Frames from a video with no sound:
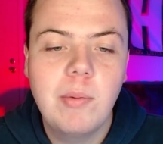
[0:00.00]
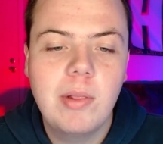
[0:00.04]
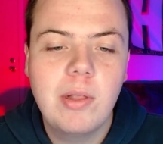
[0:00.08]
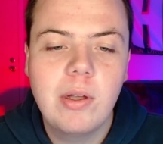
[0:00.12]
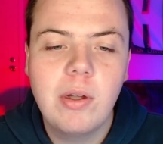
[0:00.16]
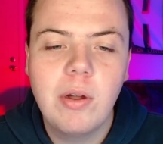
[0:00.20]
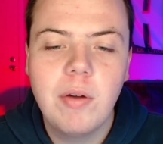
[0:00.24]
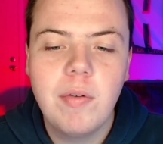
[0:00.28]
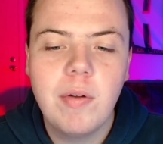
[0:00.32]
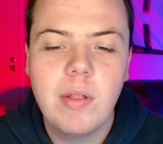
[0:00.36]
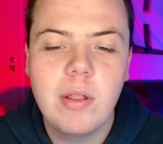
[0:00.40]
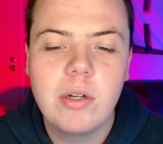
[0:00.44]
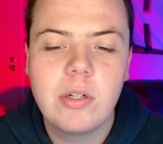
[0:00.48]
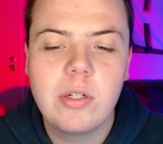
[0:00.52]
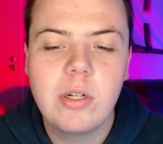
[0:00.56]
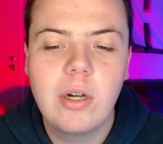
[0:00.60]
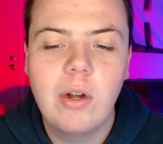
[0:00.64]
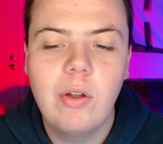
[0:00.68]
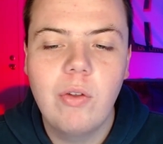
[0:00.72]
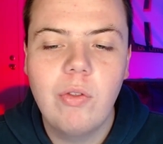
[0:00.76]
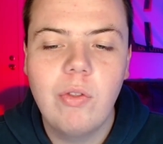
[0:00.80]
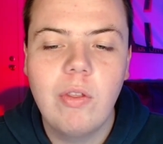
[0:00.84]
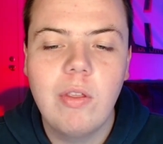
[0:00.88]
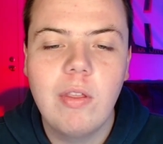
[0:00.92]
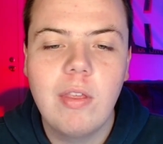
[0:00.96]
We look over to the
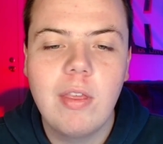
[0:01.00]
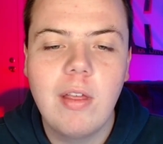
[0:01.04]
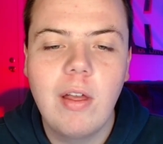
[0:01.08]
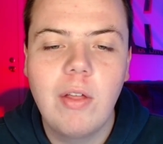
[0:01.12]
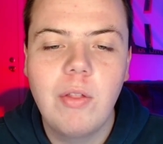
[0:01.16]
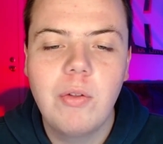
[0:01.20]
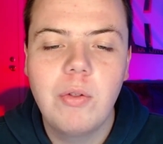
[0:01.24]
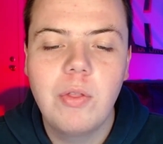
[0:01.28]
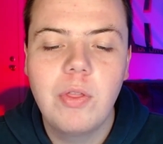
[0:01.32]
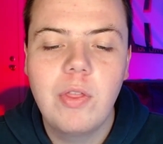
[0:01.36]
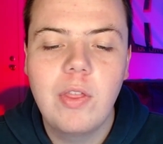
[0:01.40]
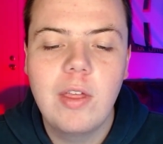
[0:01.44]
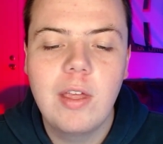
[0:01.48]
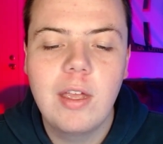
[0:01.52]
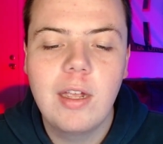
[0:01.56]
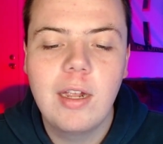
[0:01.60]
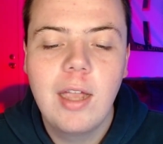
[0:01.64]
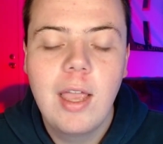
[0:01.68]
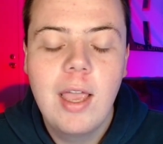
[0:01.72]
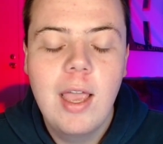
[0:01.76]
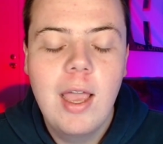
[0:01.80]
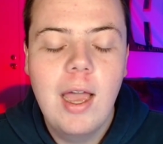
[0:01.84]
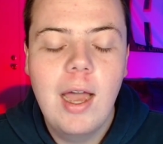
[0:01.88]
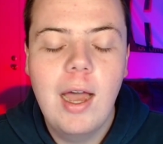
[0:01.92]
Charleston Southern thing.